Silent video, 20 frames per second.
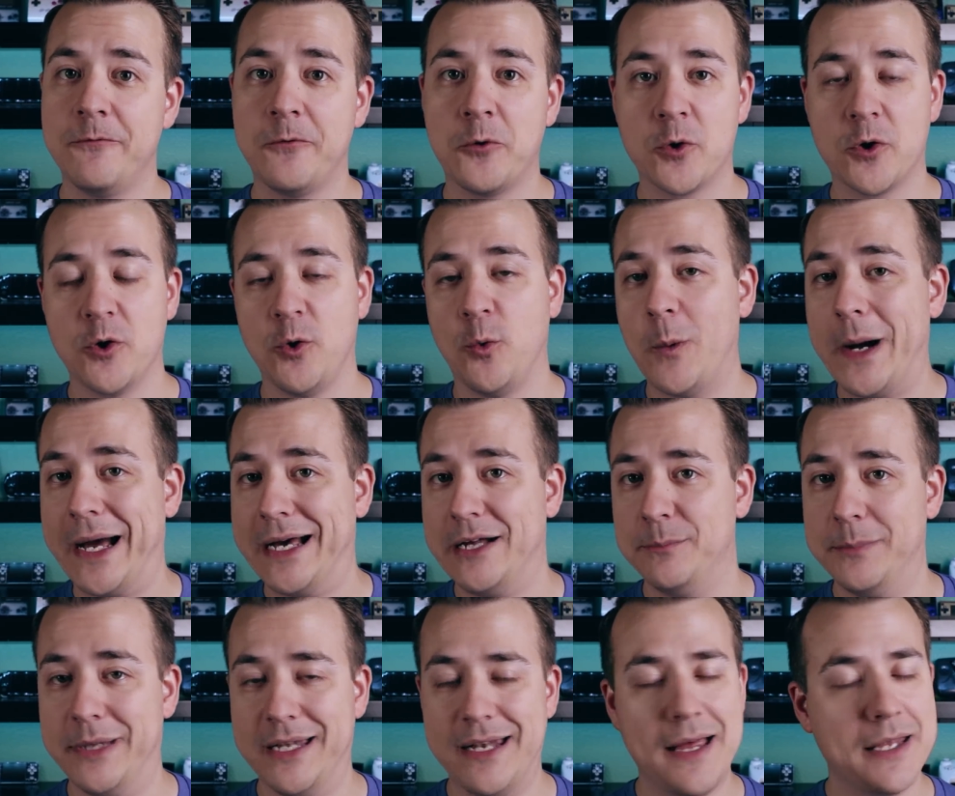for a
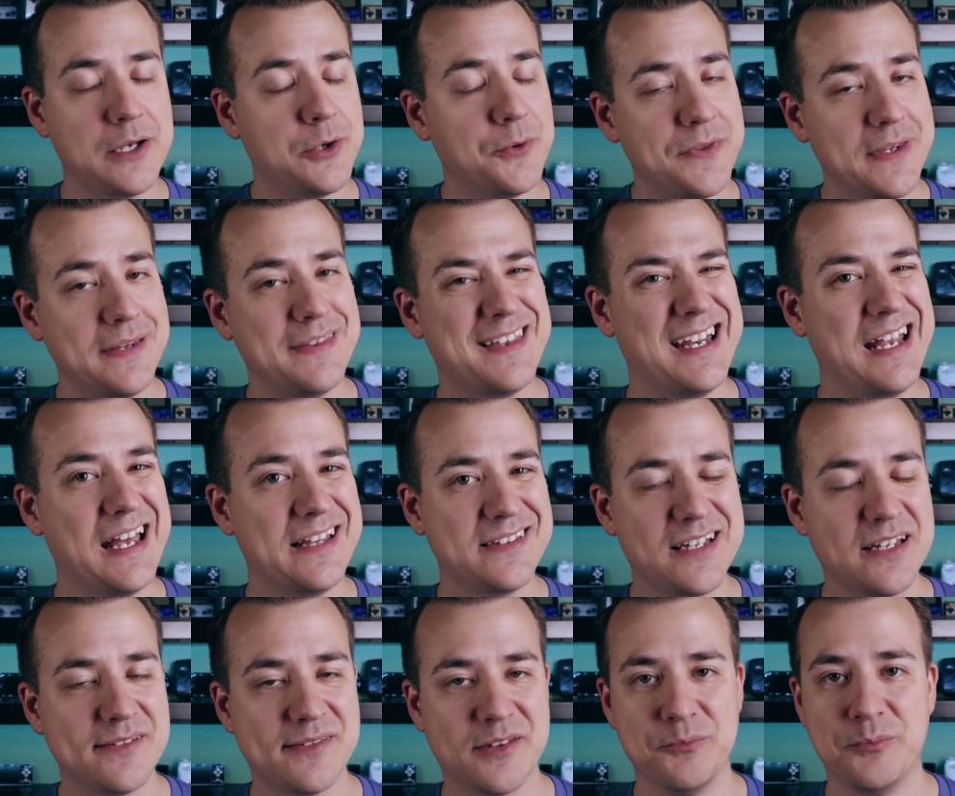while, but I don't think that he has
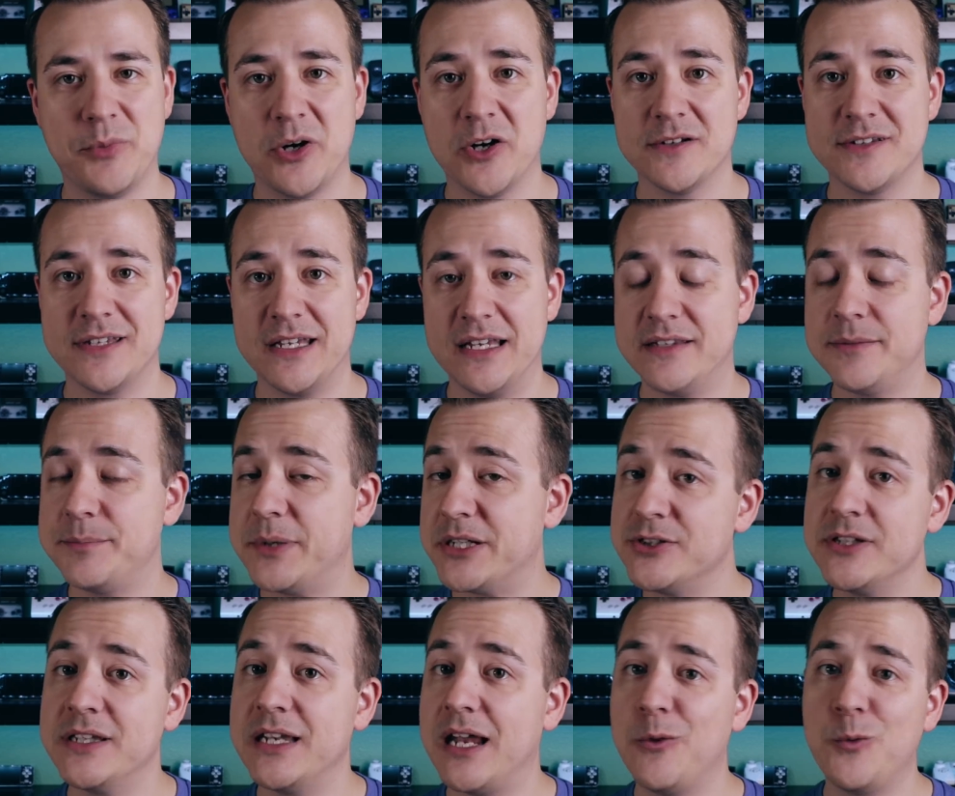custom parts,
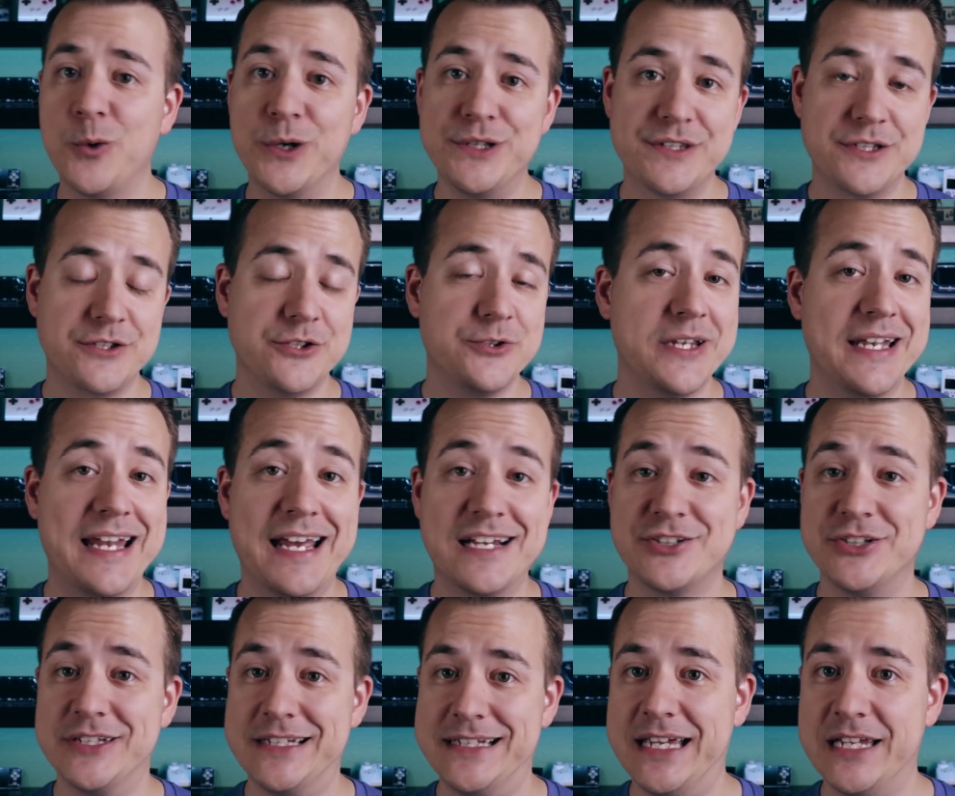especially not ones that you can
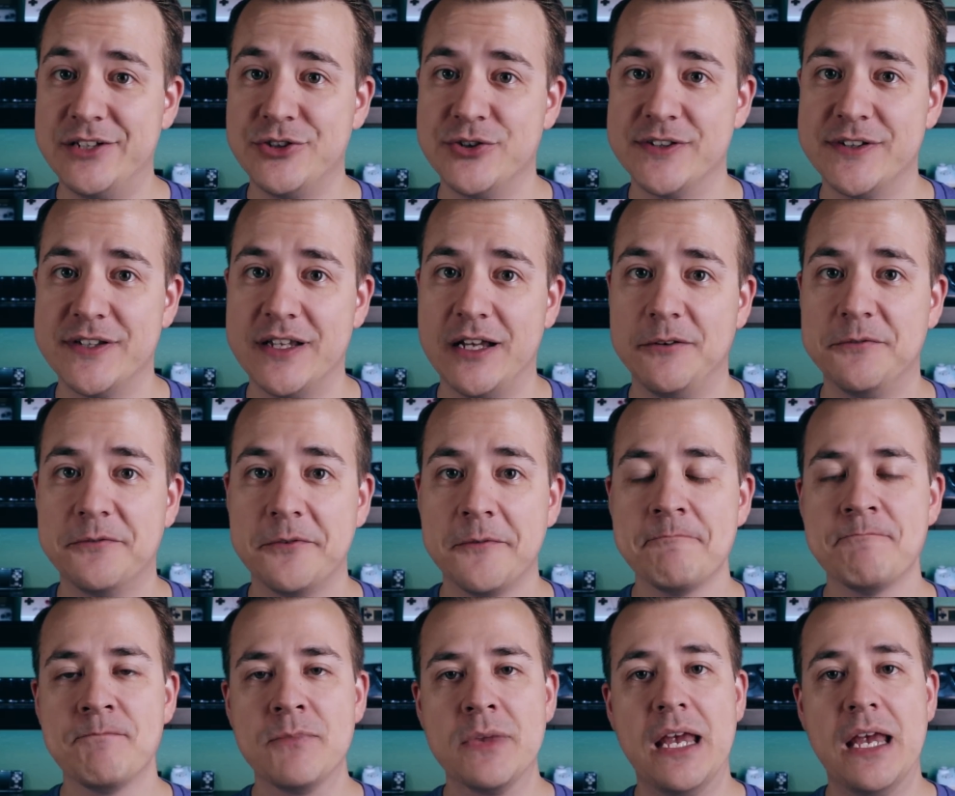actually get yourself.